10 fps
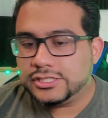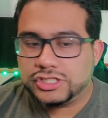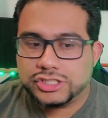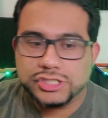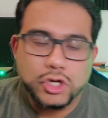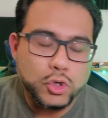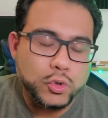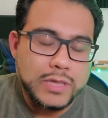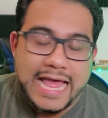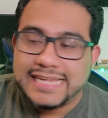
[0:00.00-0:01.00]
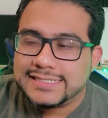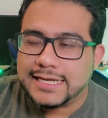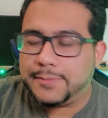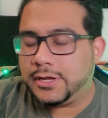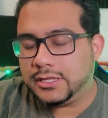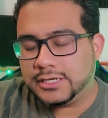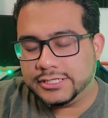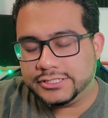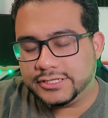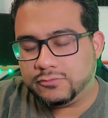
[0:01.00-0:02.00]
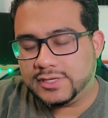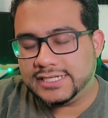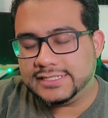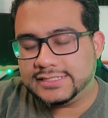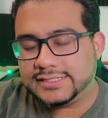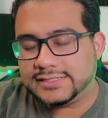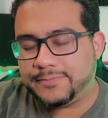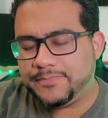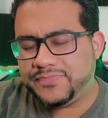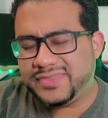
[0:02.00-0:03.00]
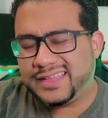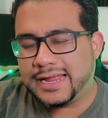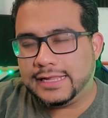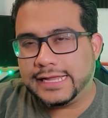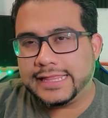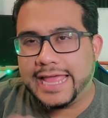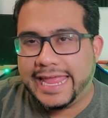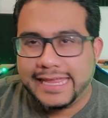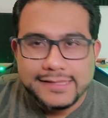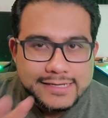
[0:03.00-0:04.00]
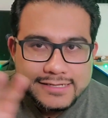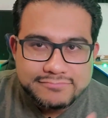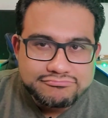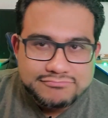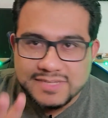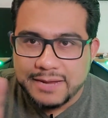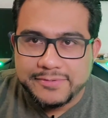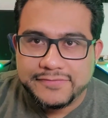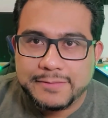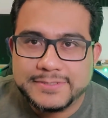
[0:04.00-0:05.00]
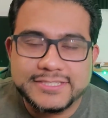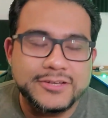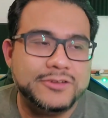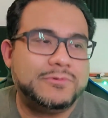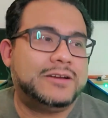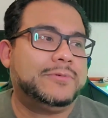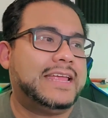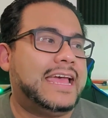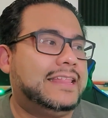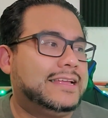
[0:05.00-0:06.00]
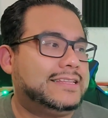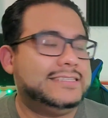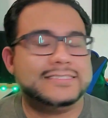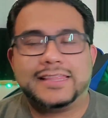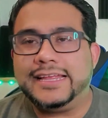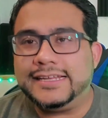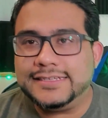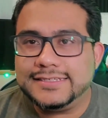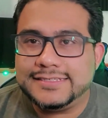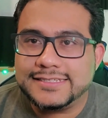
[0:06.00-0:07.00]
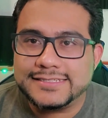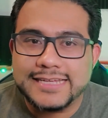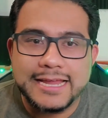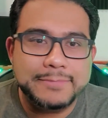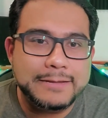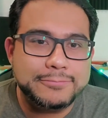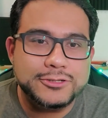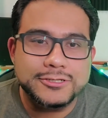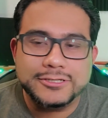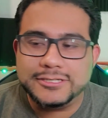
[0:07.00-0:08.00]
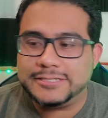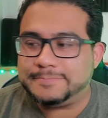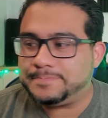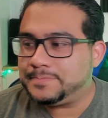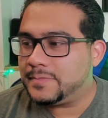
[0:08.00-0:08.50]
So last time on The Hundred was kind of like the alien type of episode where we had like these things inside people and